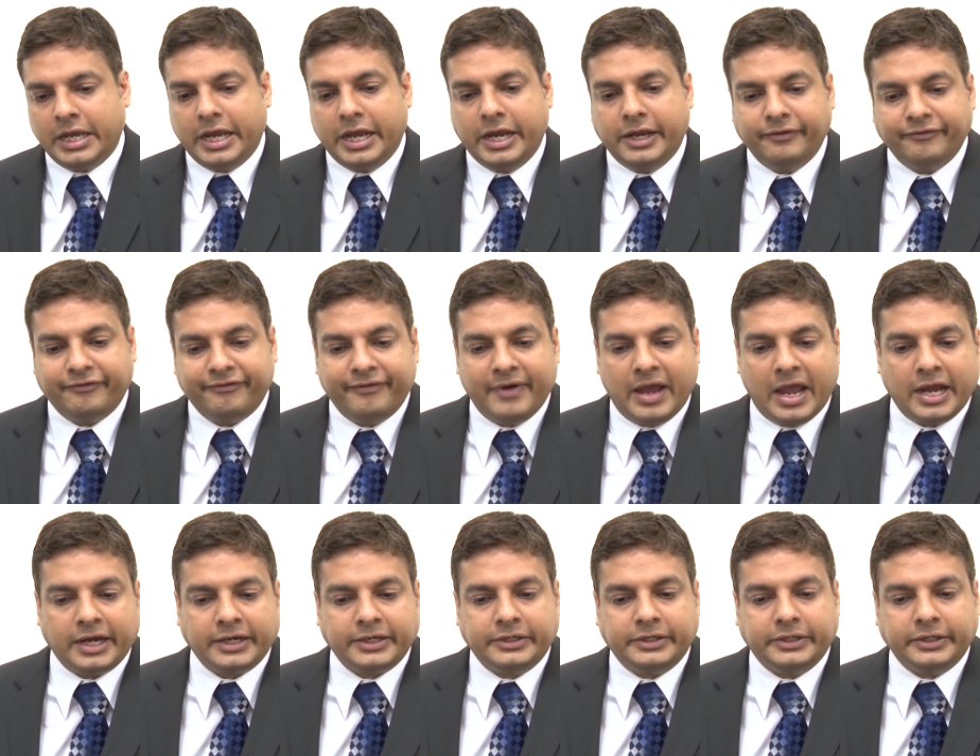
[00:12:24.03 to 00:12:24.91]
In
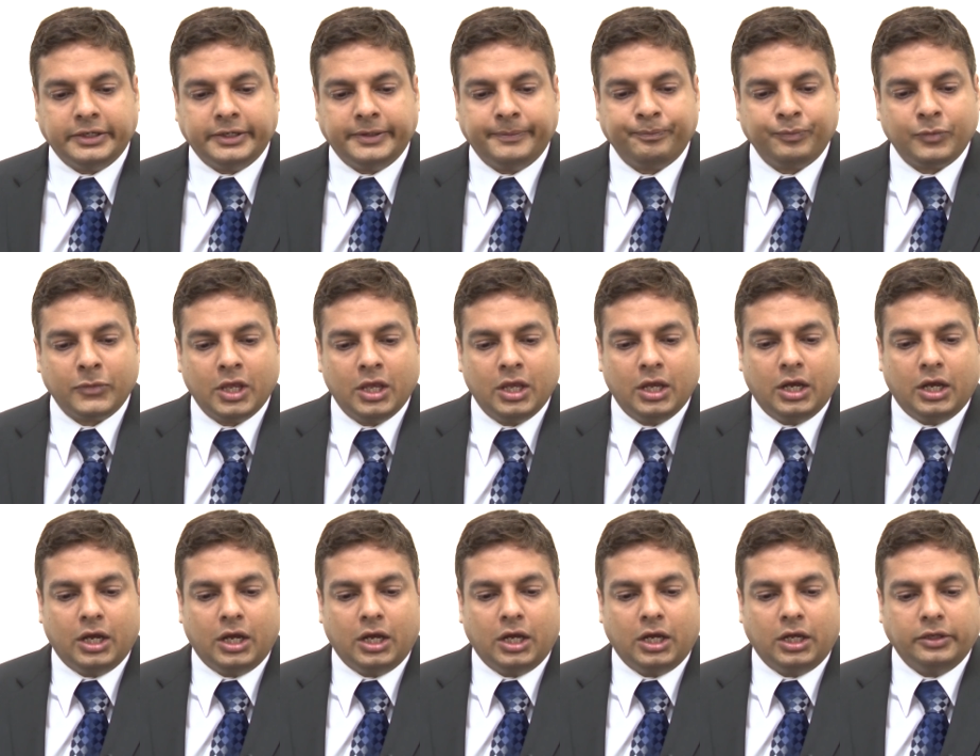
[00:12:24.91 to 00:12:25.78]
fact, uh,
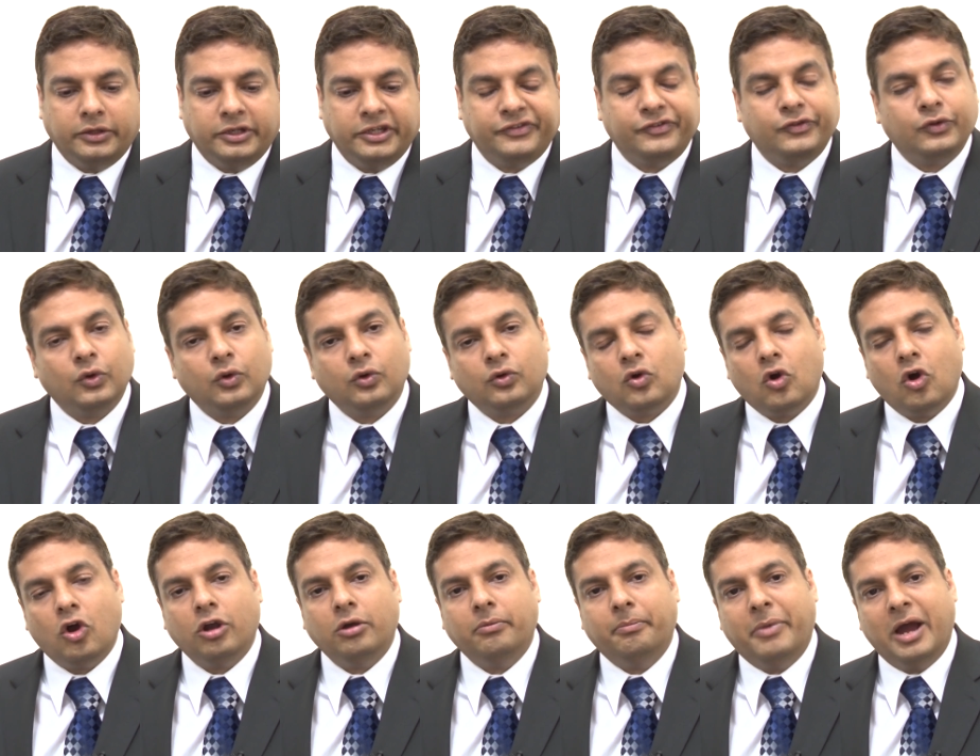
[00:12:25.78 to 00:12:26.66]
uh,
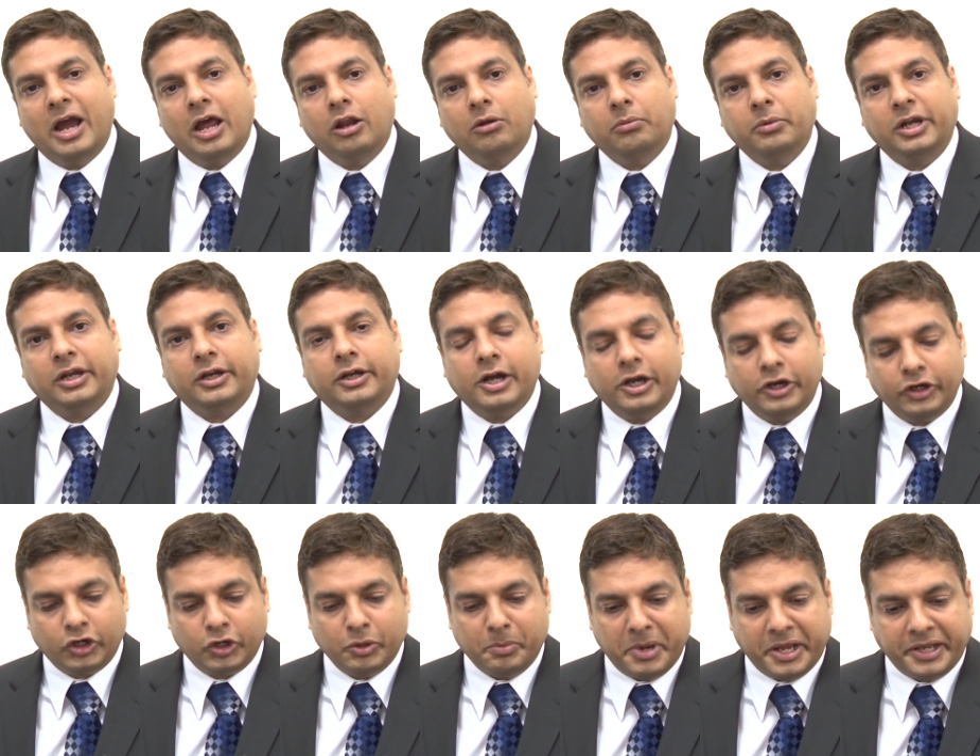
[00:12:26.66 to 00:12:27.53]
so-called bioavailable
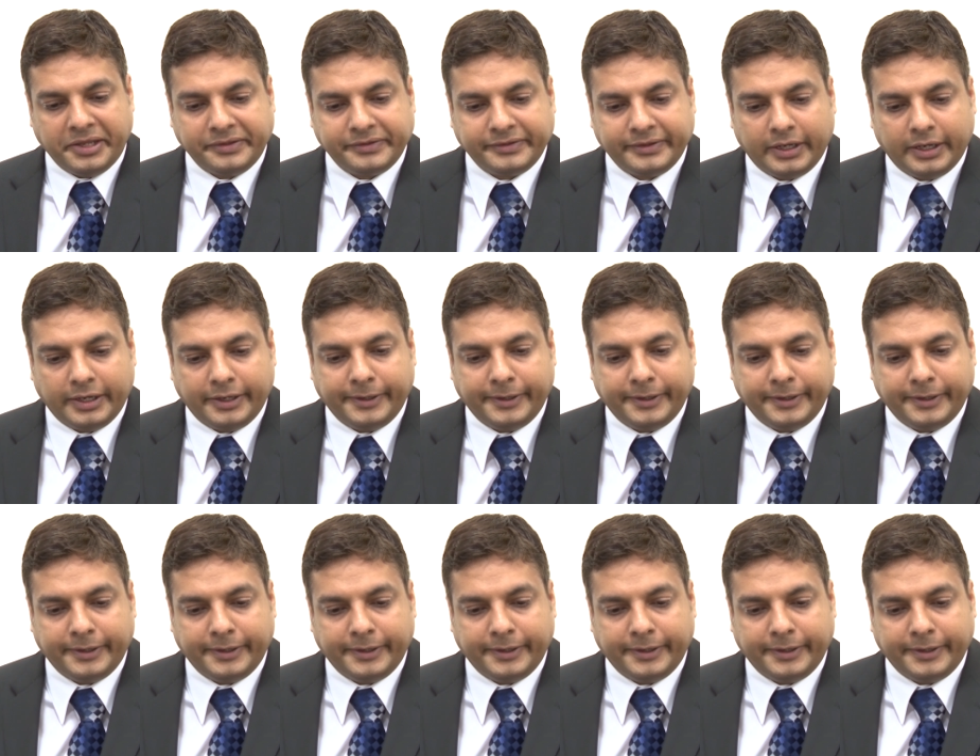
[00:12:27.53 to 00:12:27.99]
curcumins